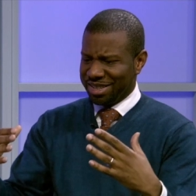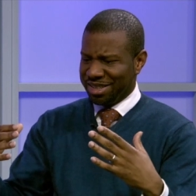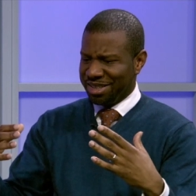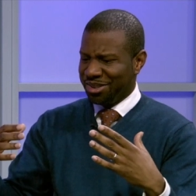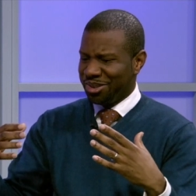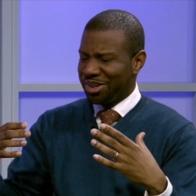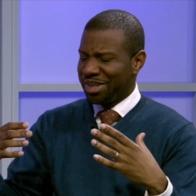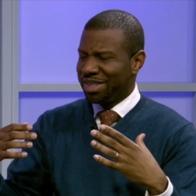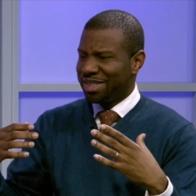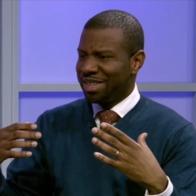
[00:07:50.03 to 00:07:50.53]

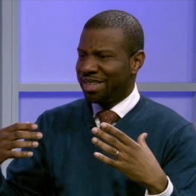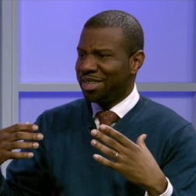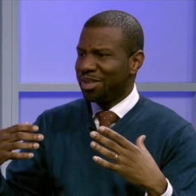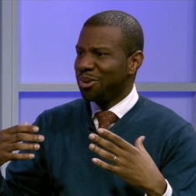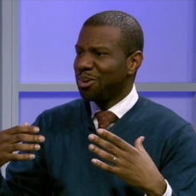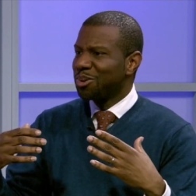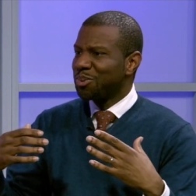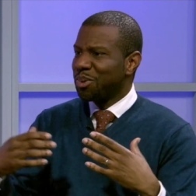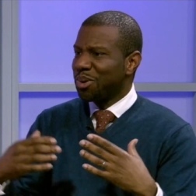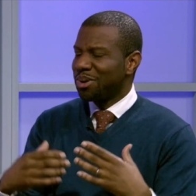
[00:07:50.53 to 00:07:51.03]
you know, he, he
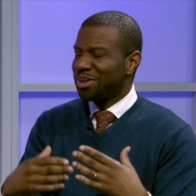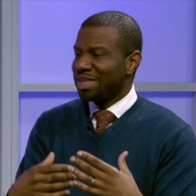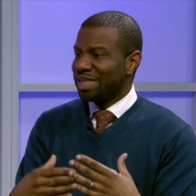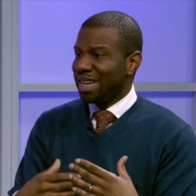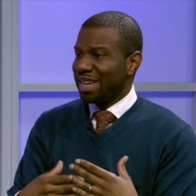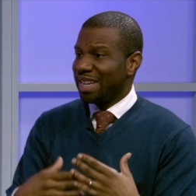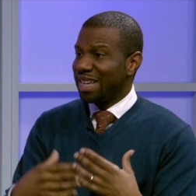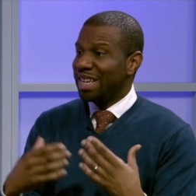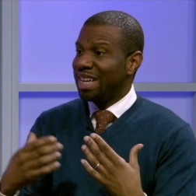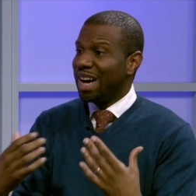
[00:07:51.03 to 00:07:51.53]
used words
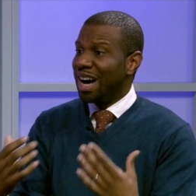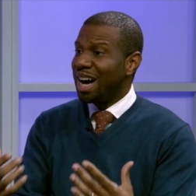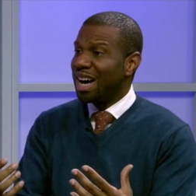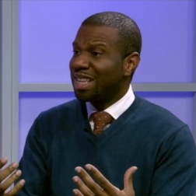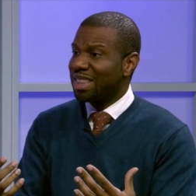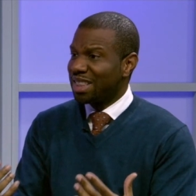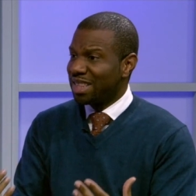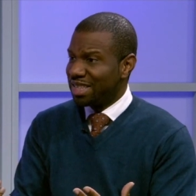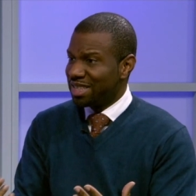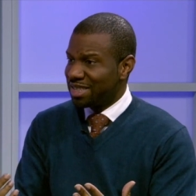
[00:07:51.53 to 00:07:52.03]
like
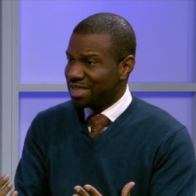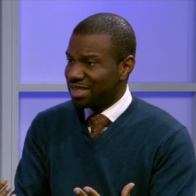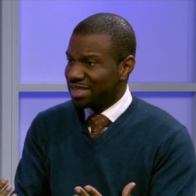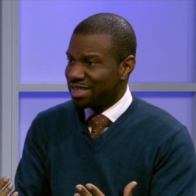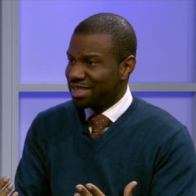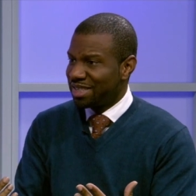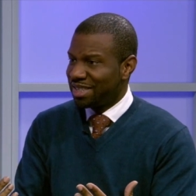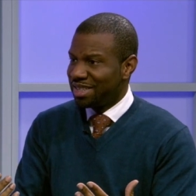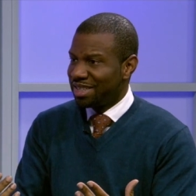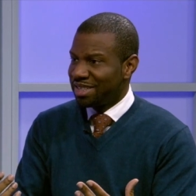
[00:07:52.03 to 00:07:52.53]
godless,